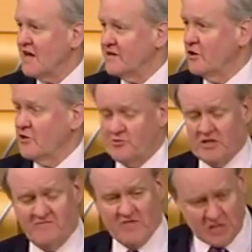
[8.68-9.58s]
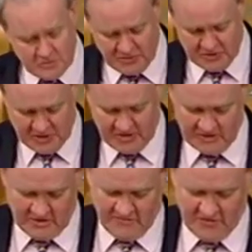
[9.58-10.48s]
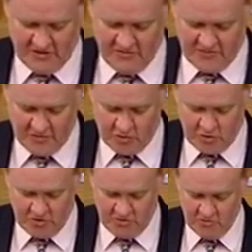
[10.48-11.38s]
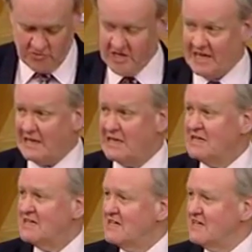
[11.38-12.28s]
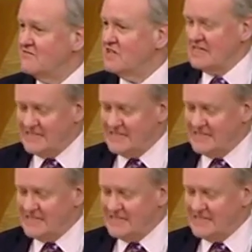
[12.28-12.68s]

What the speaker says: and Honorary Vice President of Rail Future UK. In the